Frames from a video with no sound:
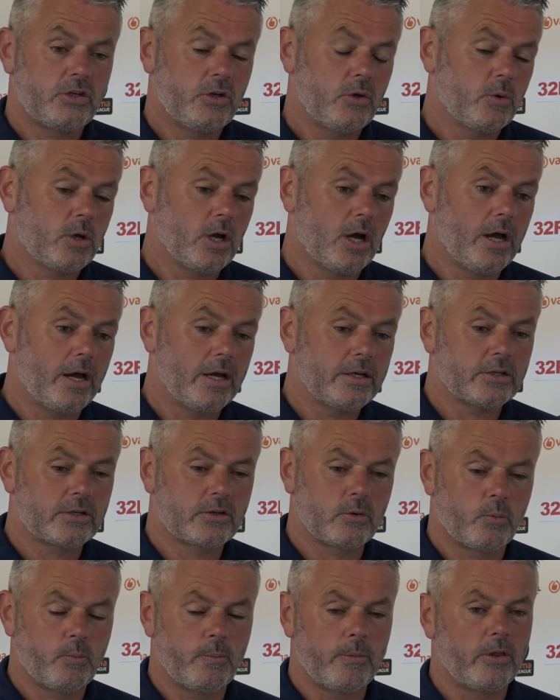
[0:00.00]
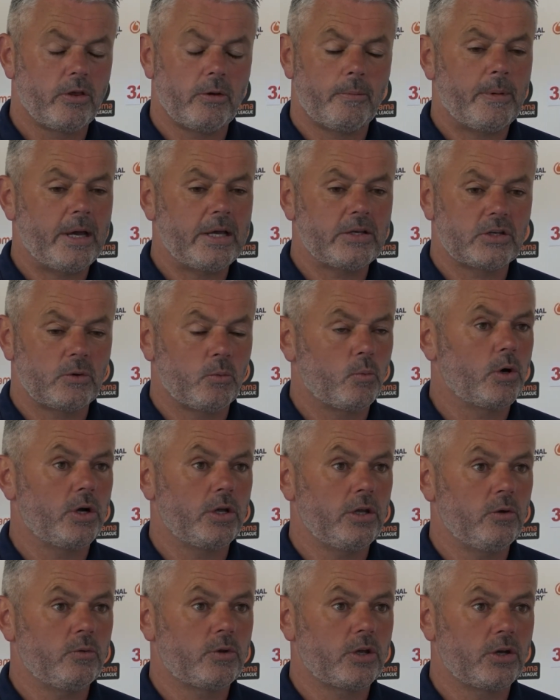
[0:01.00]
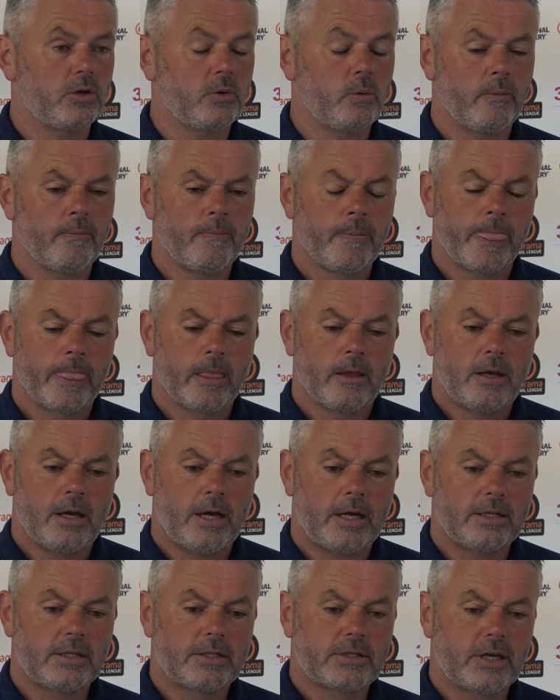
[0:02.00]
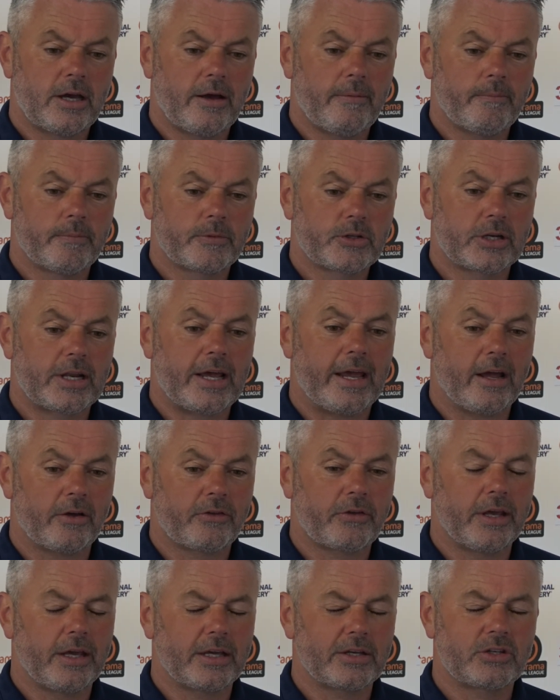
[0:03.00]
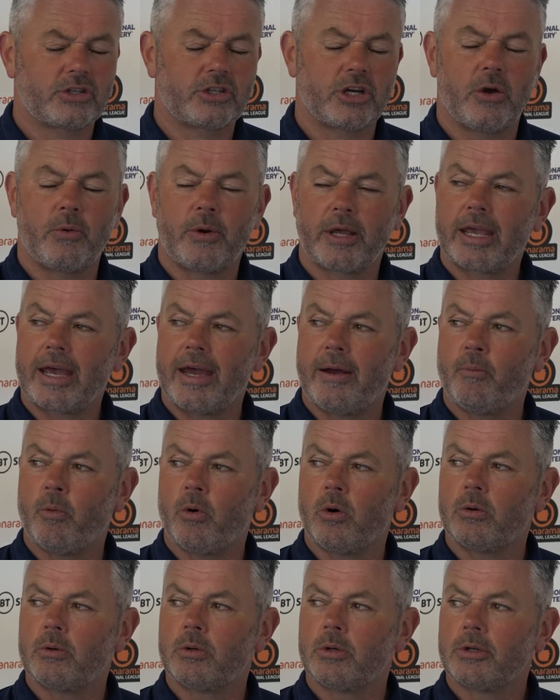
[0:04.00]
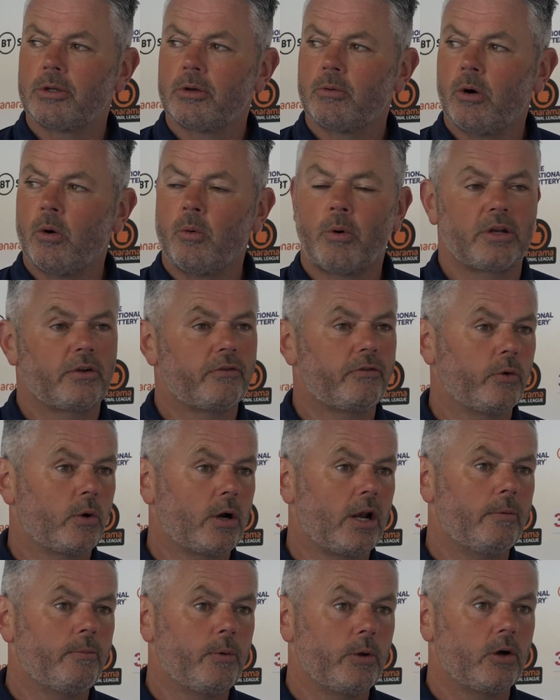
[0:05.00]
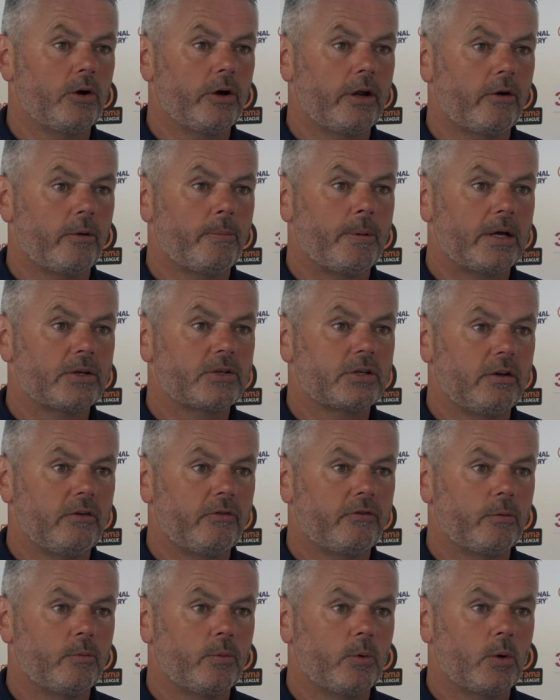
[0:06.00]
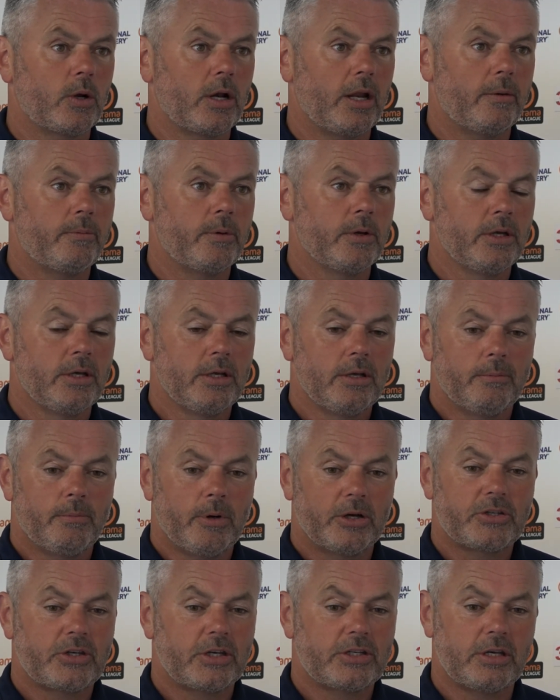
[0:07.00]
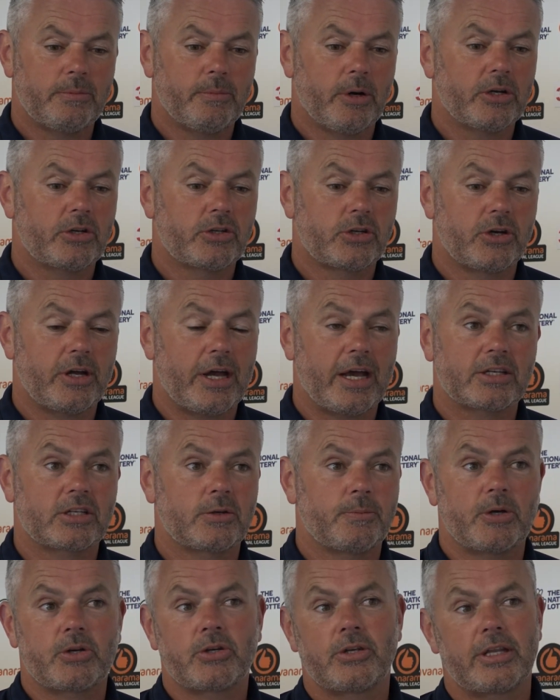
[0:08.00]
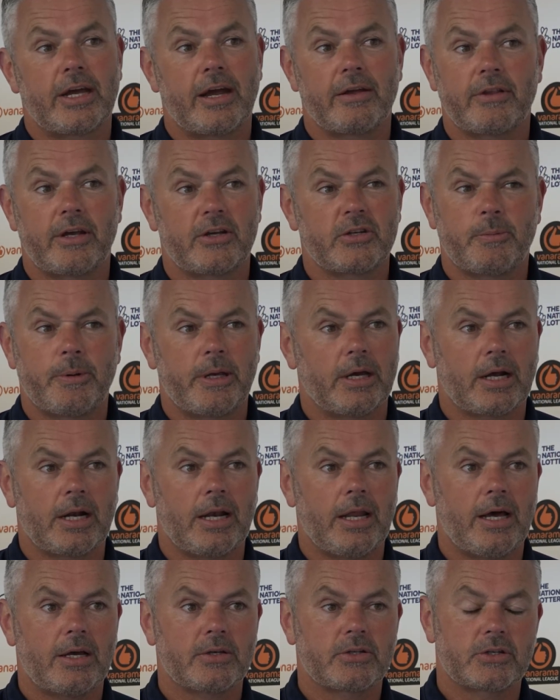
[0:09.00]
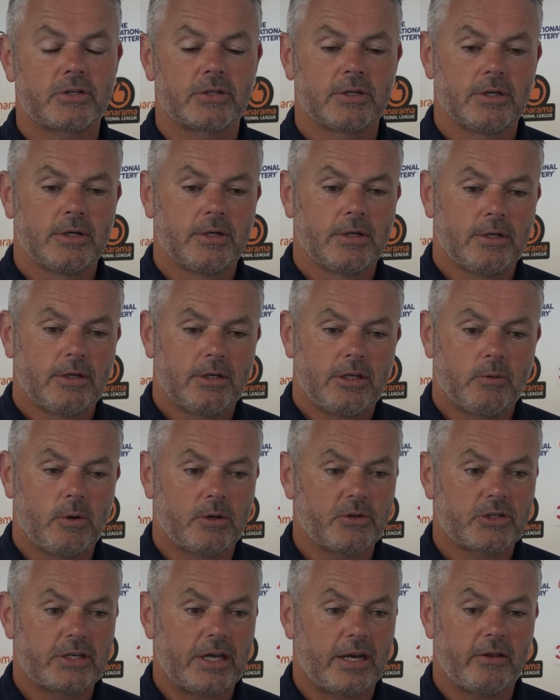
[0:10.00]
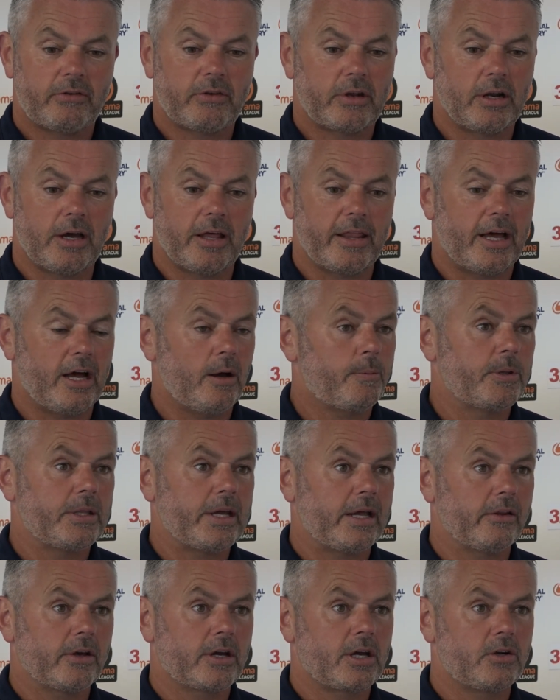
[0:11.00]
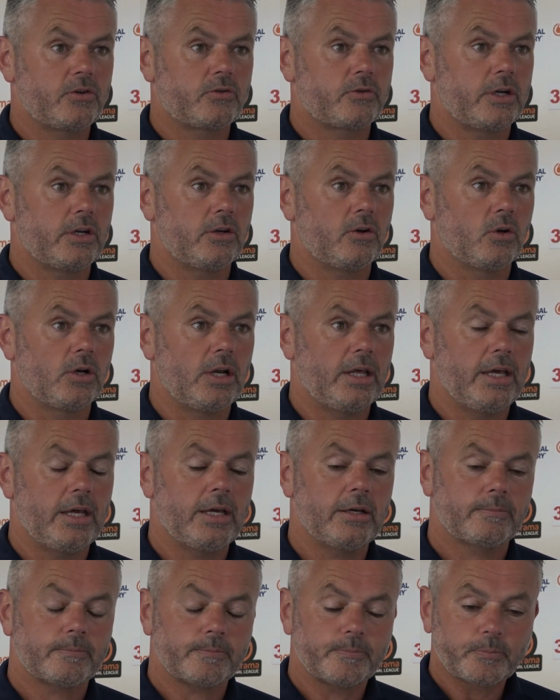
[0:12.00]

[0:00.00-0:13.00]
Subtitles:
you guys, the amazing work you do, and today I think it's shown again what a wonderful club we got here at Bath City Football Club. My City, My Shirt exhibition down there is a bit of class. You won't see anything like that up and down the country at non-league.